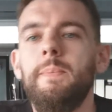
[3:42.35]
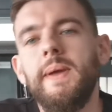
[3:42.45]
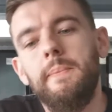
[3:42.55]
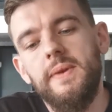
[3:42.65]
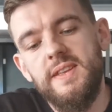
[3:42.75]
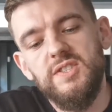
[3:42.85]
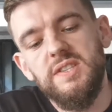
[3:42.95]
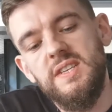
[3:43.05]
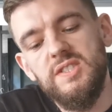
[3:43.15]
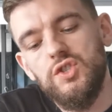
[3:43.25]
People,
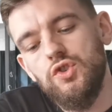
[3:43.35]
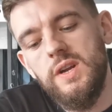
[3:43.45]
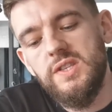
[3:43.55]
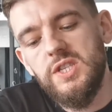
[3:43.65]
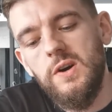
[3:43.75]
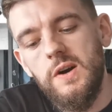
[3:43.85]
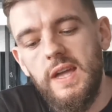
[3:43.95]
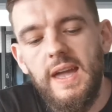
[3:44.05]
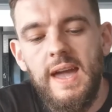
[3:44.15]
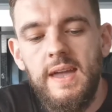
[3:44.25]
these are trying to
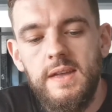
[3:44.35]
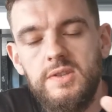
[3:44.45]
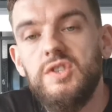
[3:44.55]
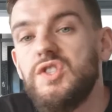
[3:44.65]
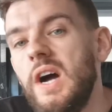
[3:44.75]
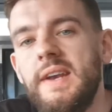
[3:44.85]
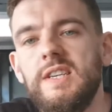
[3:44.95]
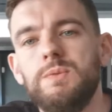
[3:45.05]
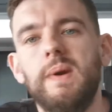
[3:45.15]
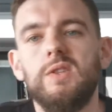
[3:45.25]
target a design
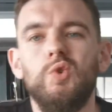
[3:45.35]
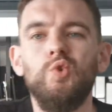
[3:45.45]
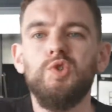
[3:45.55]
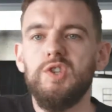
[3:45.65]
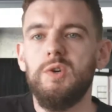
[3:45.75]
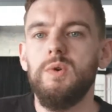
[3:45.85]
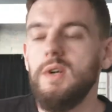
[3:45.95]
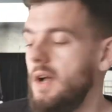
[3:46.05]
aspect also.